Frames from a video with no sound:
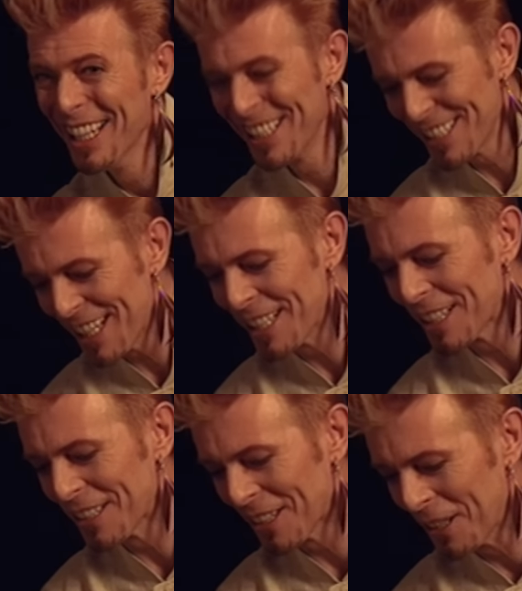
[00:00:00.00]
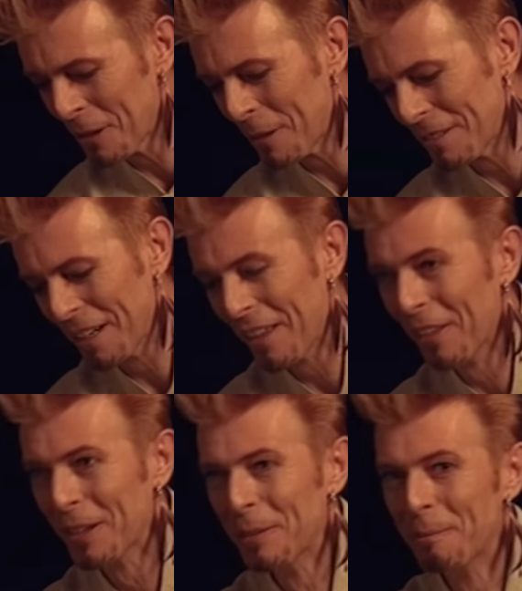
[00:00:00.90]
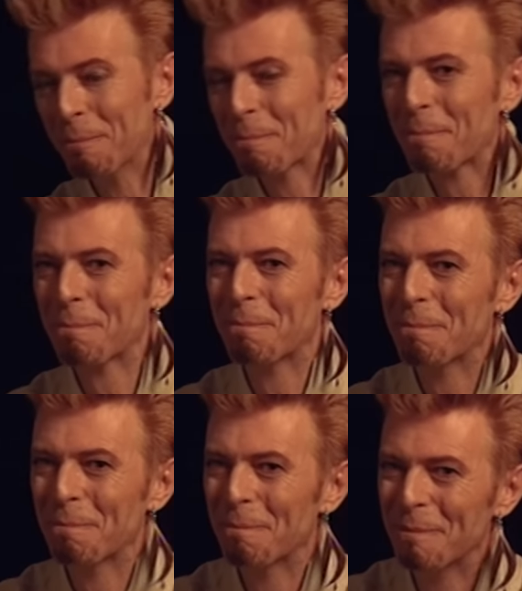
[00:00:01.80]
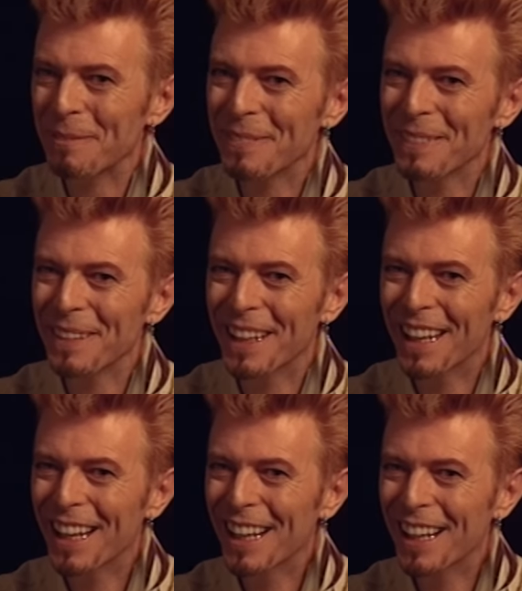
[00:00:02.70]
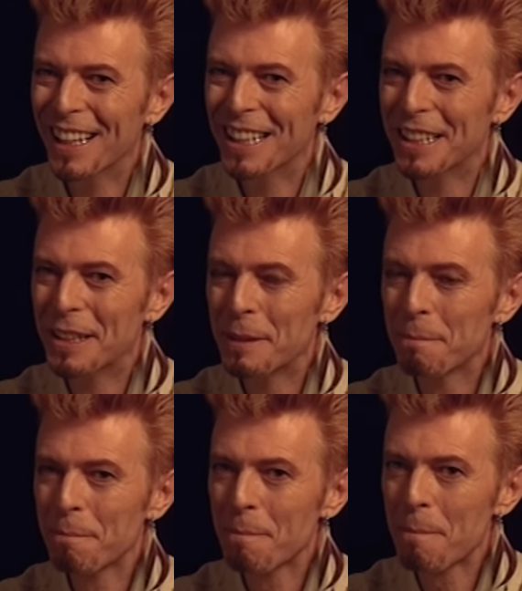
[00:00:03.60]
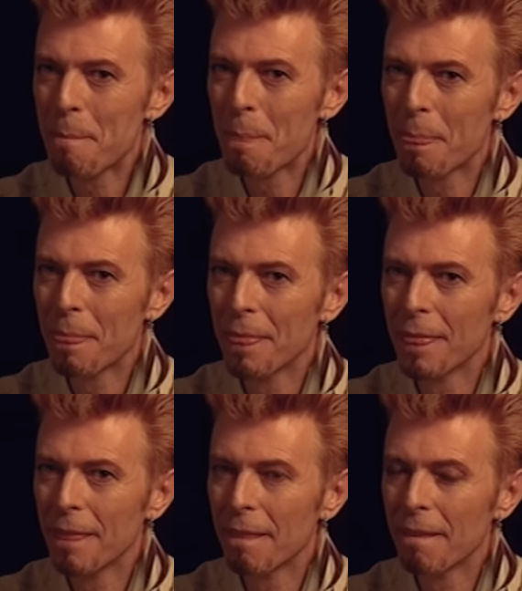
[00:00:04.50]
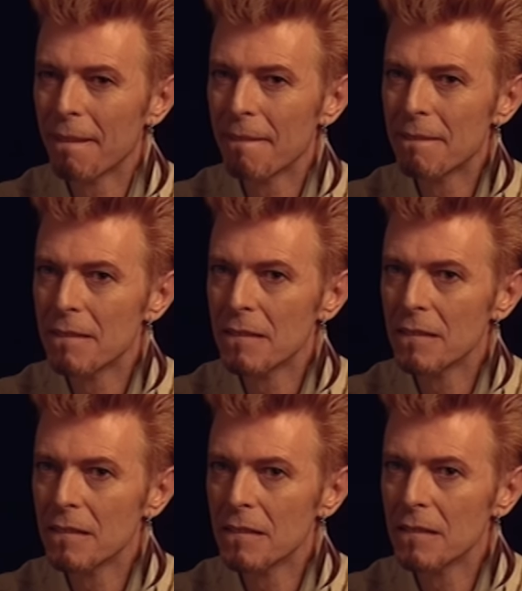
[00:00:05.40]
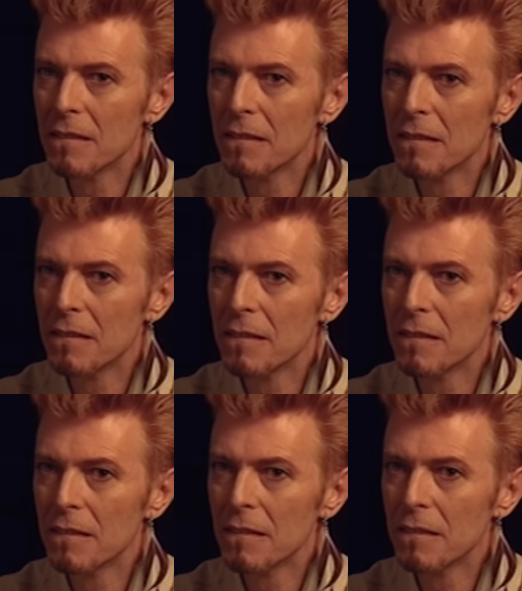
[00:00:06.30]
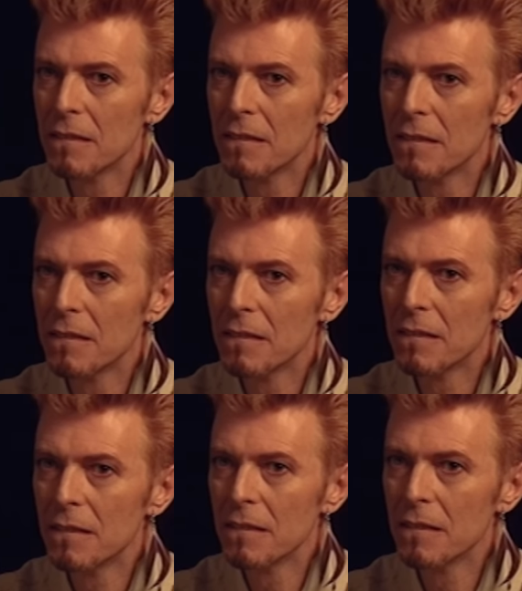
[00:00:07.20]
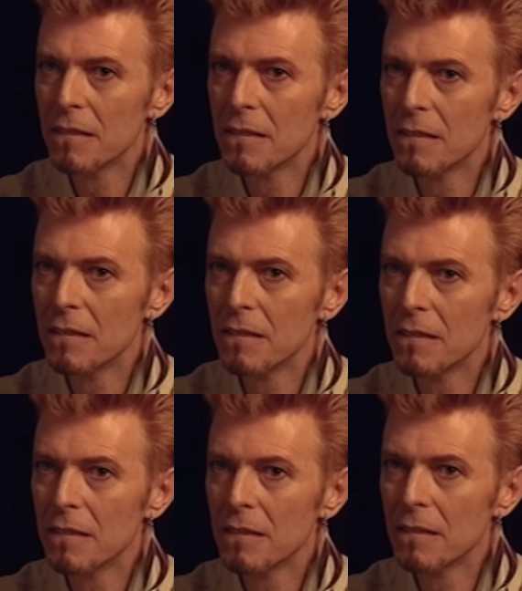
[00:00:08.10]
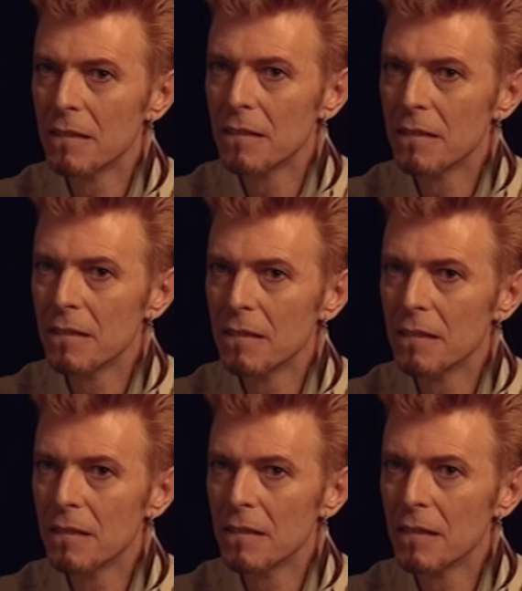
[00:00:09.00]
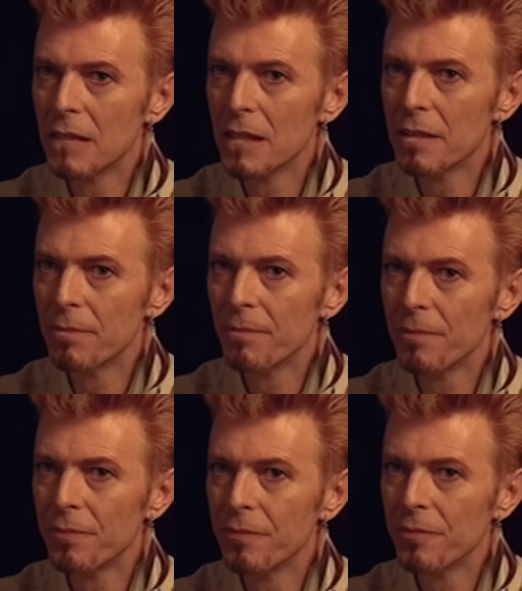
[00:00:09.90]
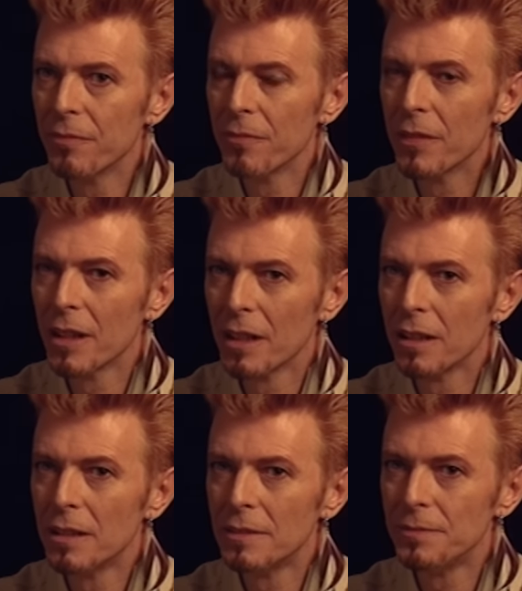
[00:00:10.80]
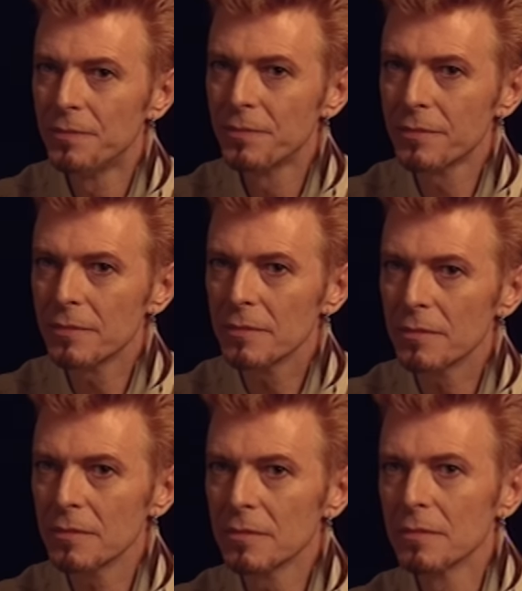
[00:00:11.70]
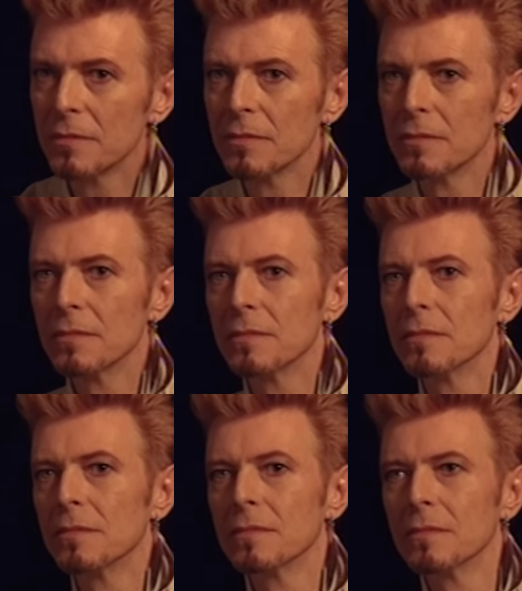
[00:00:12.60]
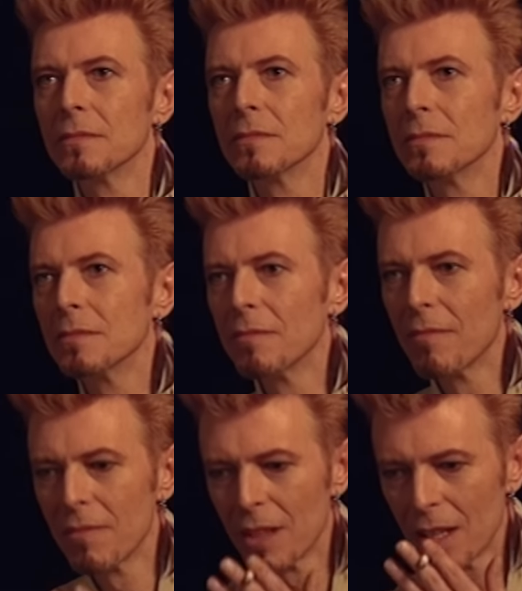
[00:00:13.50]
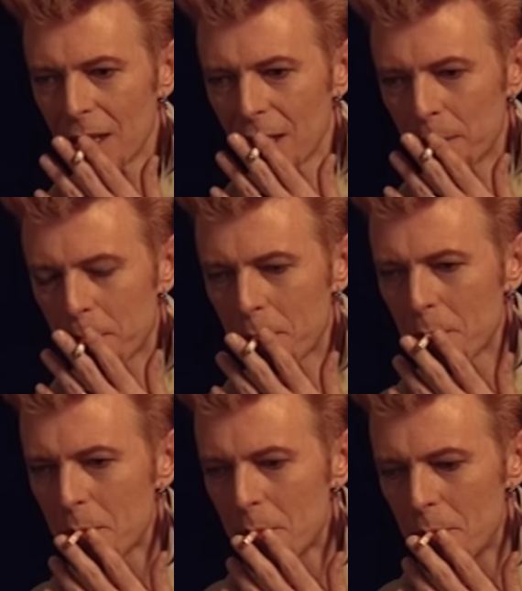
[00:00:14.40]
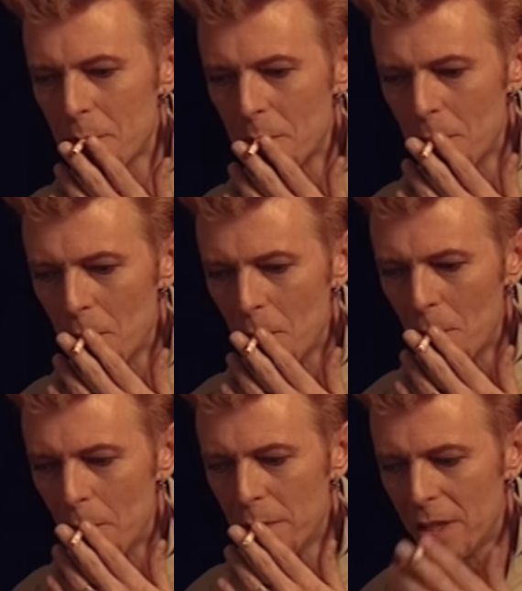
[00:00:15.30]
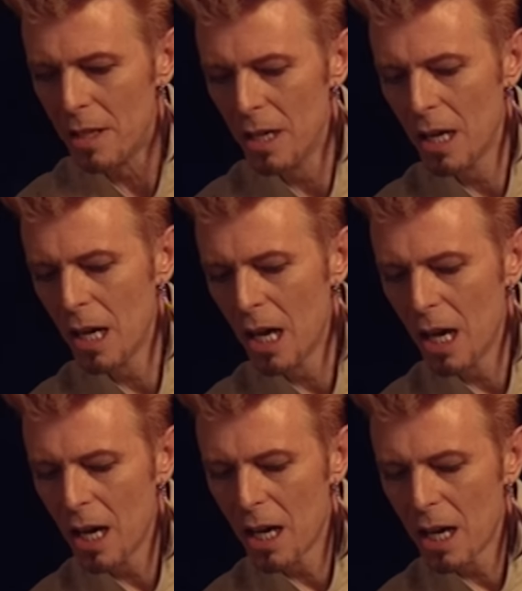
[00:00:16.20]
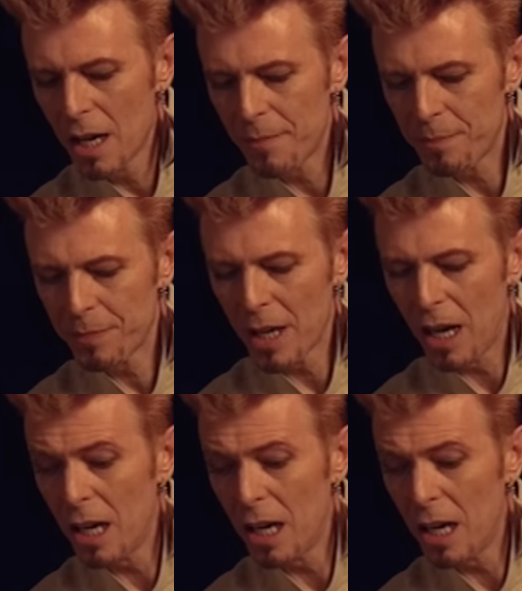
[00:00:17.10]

I tend to go the long way round, though. Uh, I appreciate it. Um, Transformer, of course, was a... tremendously important uh, transitional record for Lou, and can you talk a little bit about that album? I mean, Walk on the Wild Side, the first time you heard it, did you, how did it change from that